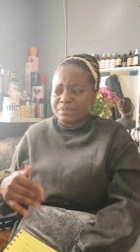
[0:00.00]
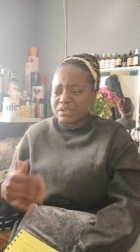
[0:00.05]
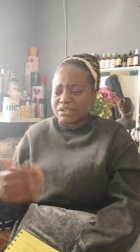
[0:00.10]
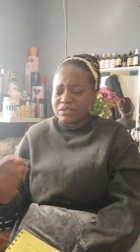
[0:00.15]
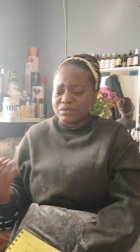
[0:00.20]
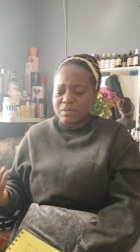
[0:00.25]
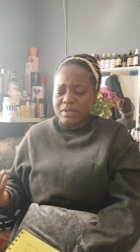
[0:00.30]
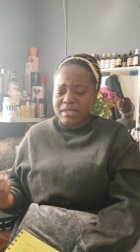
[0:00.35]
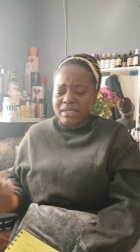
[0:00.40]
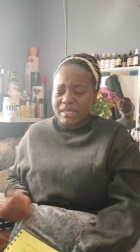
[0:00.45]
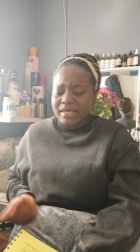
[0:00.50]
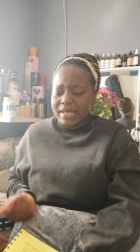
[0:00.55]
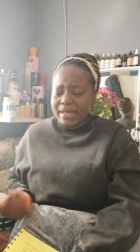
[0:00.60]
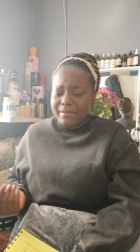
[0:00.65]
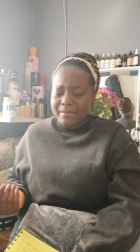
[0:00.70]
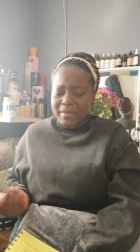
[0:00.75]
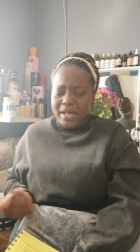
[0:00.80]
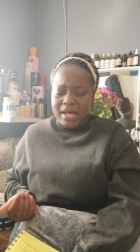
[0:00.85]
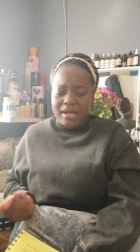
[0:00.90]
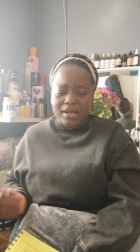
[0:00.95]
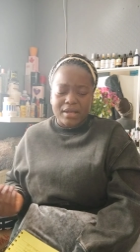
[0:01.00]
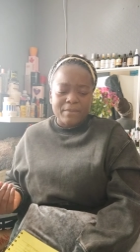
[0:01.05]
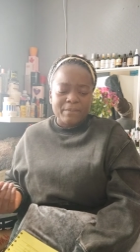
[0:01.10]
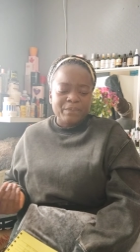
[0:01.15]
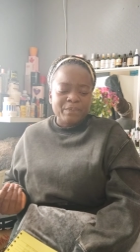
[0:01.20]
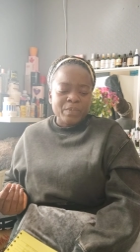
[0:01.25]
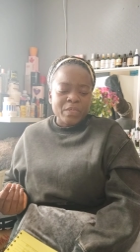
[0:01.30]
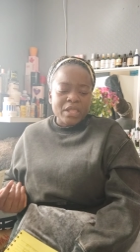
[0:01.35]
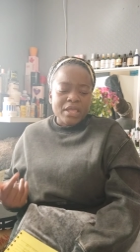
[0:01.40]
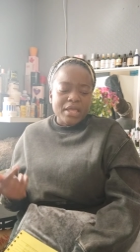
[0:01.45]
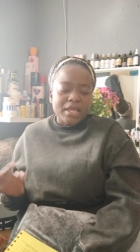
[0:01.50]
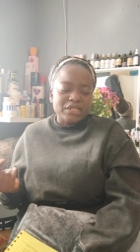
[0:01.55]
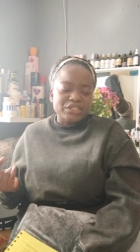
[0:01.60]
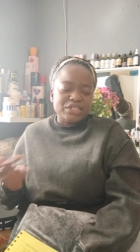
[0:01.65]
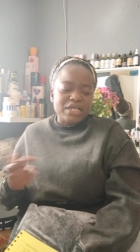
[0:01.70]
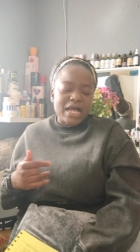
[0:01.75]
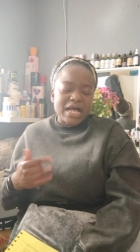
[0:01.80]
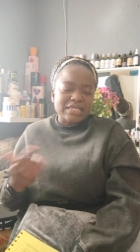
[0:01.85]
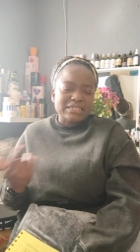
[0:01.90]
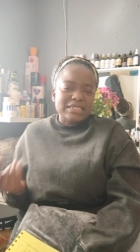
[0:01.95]
Because when he came back and
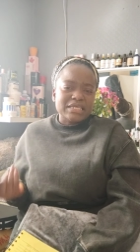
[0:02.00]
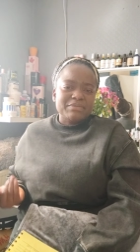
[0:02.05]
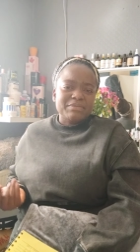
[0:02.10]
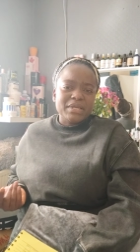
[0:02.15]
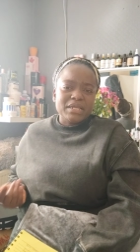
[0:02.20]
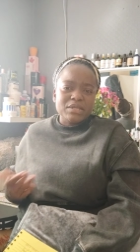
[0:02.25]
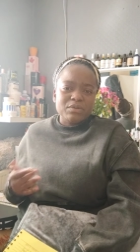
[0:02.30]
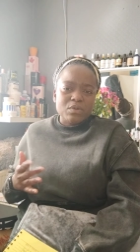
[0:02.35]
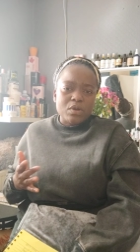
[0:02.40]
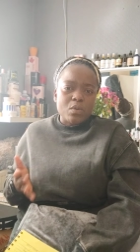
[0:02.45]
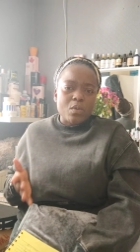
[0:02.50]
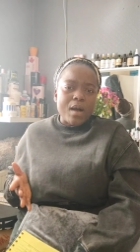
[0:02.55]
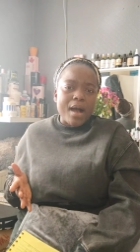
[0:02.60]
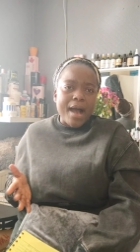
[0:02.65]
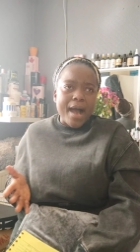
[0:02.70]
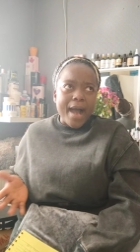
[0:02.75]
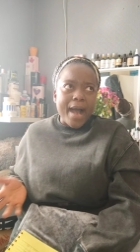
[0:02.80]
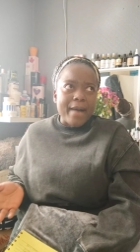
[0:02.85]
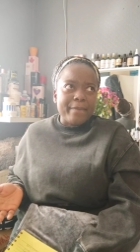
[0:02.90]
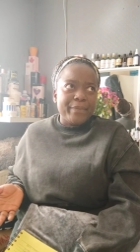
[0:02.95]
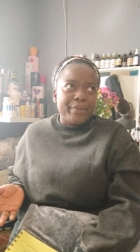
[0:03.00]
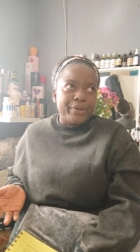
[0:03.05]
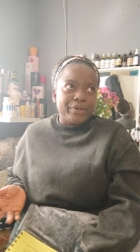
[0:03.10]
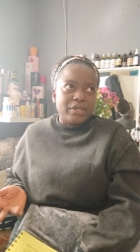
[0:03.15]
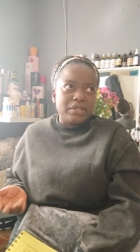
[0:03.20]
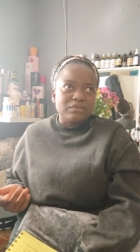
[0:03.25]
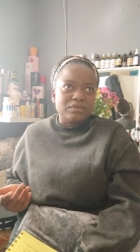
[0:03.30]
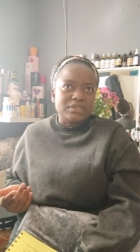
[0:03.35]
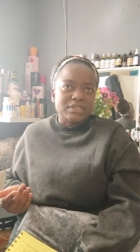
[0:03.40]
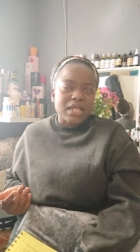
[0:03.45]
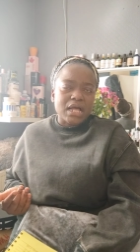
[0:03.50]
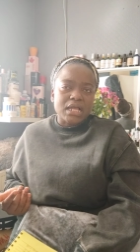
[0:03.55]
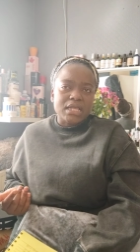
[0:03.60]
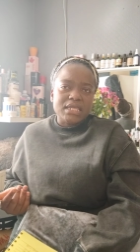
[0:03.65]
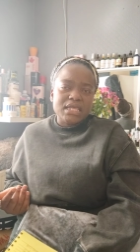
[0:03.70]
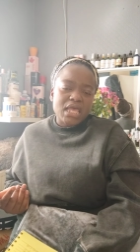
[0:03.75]
she asked him anyway what happened, he was like,